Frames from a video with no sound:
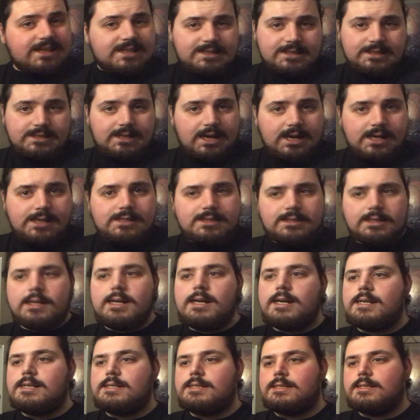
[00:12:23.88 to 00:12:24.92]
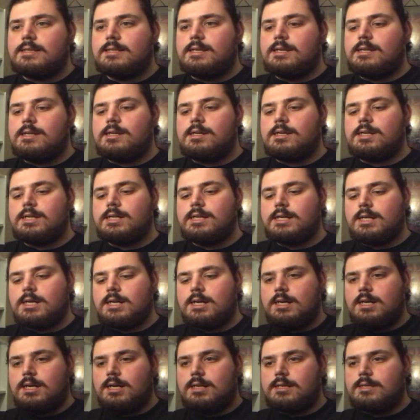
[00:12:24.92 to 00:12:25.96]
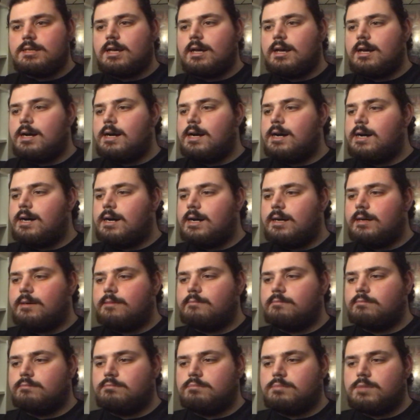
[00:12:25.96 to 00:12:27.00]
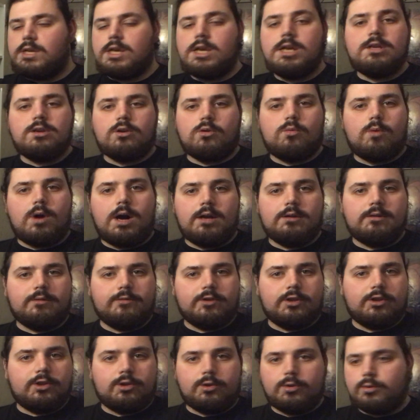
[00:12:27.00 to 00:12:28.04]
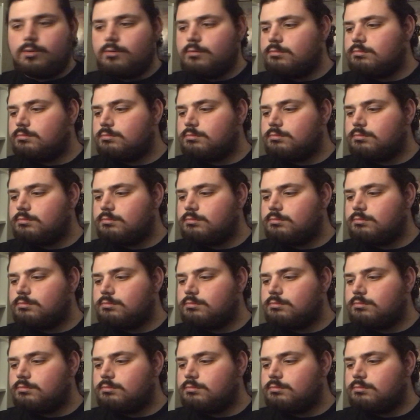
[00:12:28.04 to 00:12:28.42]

as nice as the either one of the two,